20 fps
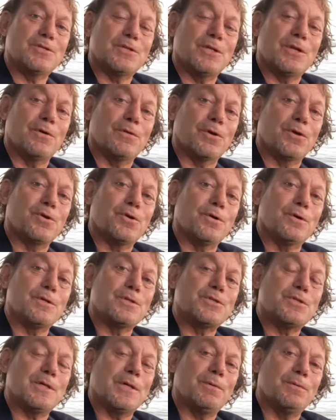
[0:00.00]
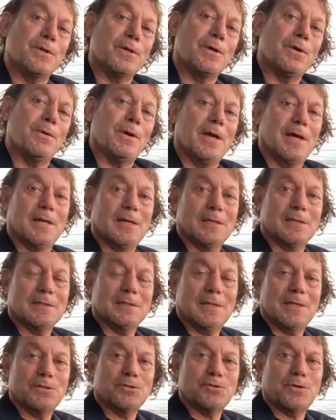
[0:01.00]
the currency would go ahead
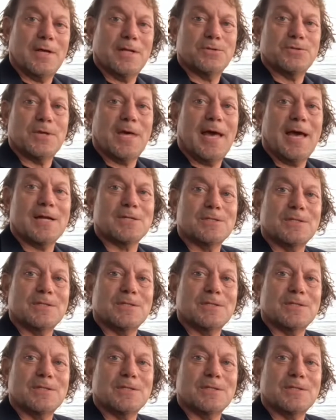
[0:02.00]
and transact,